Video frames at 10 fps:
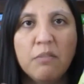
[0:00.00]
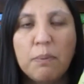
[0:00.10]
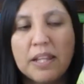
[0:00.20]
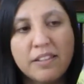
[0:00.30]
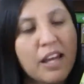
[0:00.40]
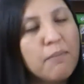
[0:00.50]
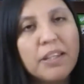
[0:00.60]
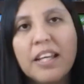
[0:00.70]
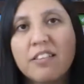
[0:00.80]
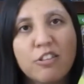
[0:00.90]
by the time
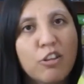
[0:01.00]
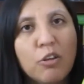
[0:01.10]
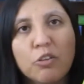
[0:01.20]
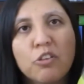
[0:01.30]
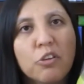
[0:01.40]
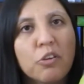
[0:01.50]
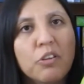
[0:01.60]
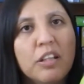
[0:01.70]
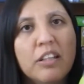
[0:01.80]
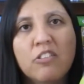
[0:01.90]
it gets to your
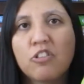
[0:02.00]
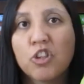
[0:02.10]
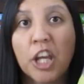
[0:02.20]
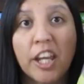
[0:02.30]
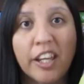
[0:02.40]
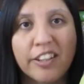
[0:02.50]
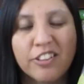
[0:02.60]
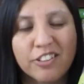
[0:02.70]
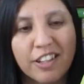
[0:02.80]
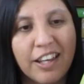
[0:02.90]
turn, it's
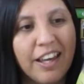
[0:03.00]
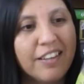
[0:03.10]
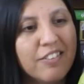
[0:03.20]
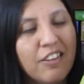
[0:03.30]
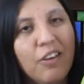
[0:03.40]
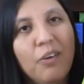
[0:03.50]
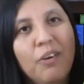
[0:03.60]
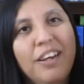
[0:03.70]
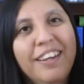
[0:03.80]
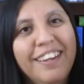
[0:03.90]
changed, and
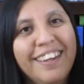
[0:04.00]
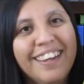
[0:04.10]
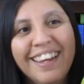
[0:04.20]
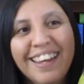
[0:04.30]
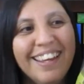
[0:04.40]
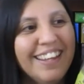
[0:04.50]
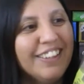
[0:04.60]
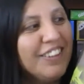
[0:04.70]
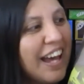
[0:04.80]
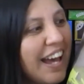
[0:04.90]
so
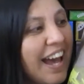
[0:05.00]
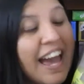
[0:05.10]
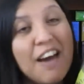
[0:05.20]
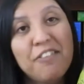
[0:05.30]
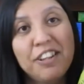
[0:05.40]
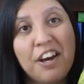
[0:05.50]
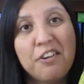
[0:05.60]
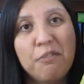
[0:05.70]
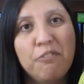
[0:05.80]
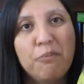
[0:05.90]
I have a
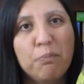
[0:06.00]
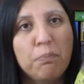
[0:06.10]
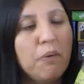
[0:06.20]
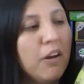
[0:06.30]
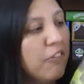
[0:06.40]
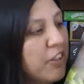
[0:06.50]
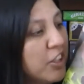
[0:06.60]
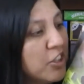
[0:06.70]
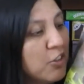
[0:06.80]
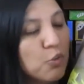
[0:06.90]
lot of
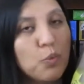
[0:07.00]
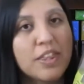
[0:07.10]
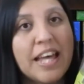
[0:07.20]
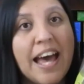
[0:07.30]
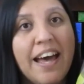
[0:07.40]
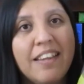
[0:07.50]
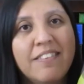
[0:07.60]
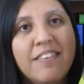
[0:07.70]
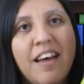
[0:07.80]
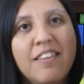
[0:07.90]
issues with that
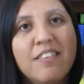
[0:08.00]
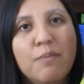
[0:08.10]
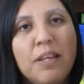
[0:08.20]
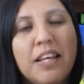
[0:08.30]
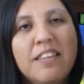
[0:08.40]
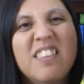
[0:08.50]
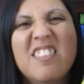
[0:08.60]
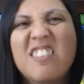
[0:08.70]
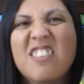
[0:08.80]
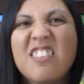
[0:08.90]
sense because
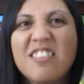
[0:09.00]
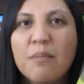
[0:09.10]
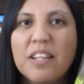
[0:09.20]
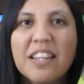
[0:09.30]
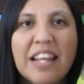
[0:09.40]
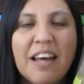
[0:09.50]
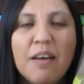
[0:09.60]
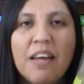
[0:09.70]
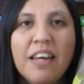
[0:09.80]
it's just something that